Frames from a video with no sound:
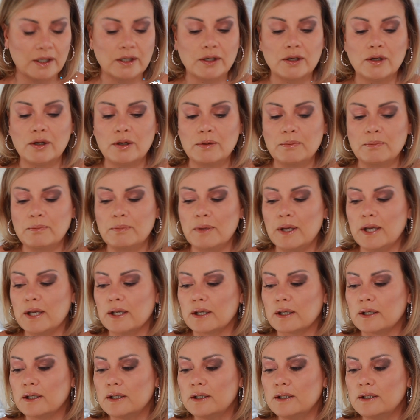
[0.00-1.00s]
Going
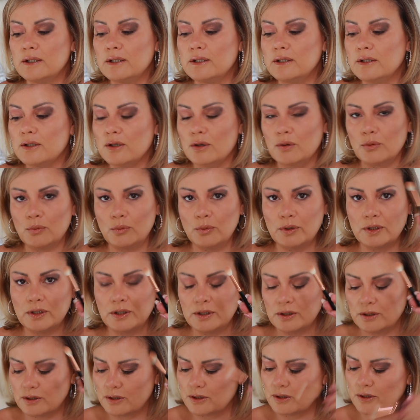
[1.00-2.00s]
back in
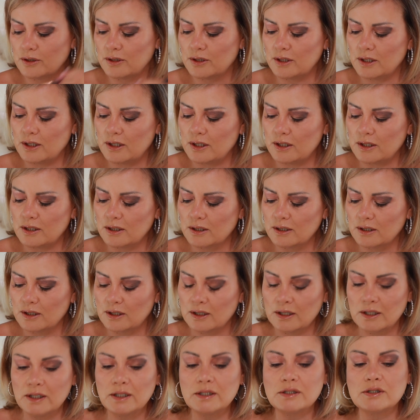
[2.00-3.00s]
with the
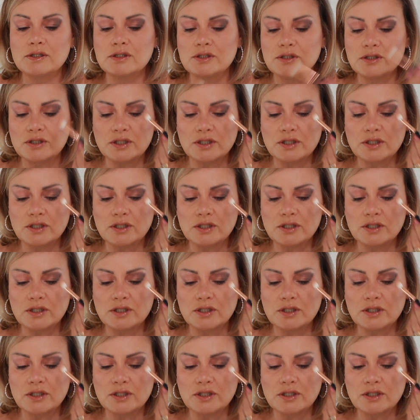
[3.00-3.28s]
enhanced